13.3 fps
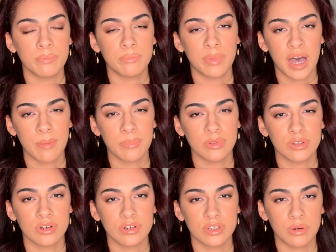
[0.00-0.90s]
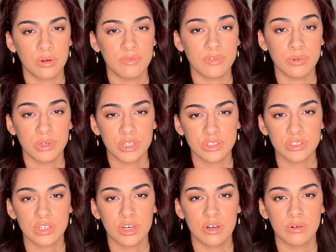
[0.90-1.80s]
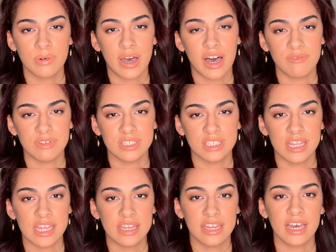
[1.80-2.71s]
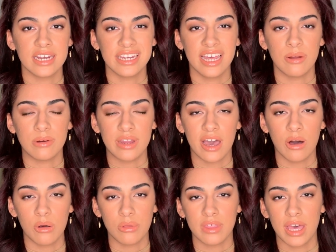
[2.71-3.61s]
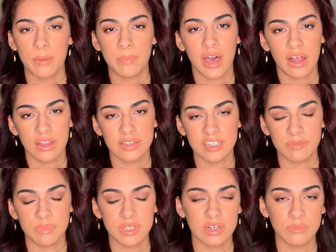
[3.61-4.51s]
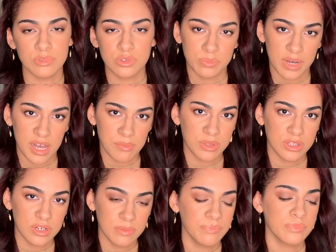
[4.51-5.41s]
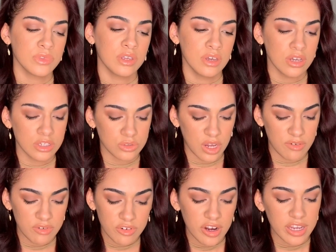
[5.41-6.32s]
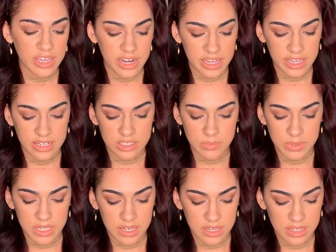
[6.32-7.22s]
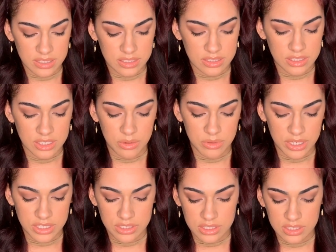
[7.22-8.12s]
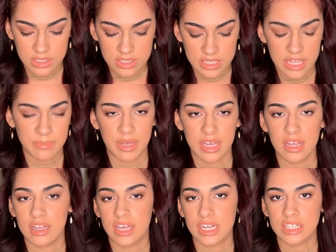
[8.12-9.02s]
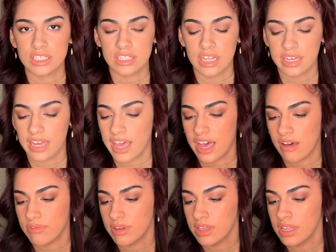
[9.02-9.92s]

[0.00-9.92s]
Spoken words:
popular, you know, a few years ago. Obviously they died down now that palettes have become so popular. So I regret getting it just because, you know, they just sit in my collection. Like, I have